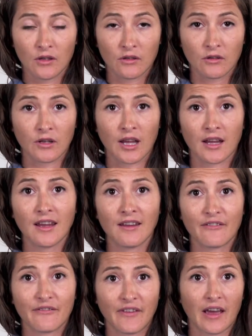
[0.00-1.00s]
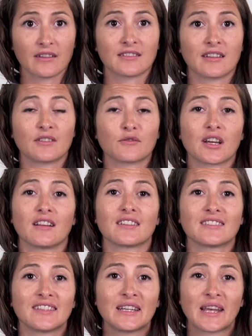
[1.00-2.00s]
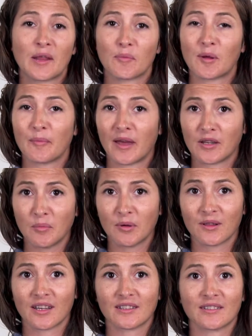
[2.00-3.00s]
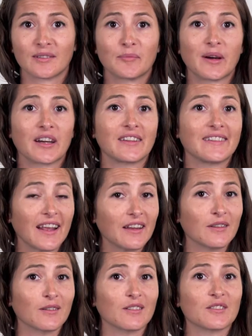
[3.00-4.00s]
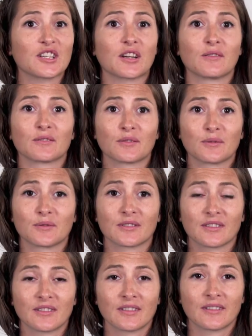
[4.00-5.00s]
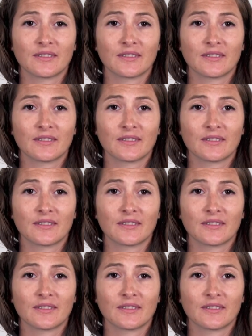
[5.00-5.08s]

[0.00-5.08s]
Today, facts and reality can be manipulated by technological tools.